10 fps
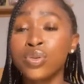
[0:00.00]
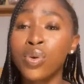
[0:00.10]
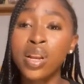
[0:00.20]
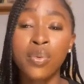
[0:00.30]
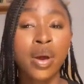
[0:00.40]

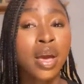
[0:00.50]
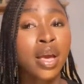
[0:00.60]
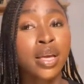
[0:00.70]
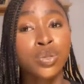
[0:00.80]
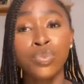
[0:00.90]
What they wear here
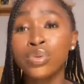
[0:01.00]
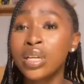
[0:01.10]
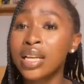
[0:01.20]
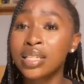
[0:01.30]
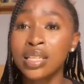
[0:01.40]
is boots
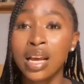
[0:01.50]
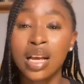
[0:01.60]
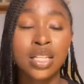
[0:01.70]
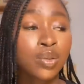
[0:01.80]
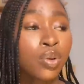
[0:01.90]
and
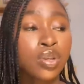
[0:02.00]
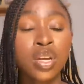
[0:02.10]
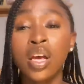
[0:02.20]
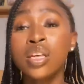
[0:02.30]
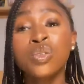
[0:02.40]
sneakers because
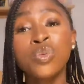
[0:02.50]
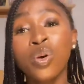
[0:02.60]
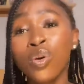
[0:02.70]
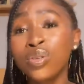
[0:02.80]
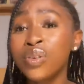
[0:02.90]
it will be
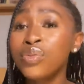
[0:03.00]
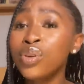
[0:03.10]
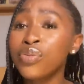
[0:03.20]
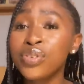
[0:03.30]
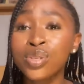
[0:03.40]
cold. Even
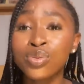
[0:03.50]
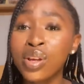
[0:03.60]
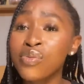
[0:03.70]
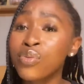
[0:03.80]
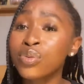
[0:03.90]
your feet will
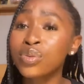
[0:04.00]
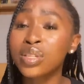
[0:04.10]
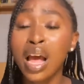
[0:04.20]
never want to.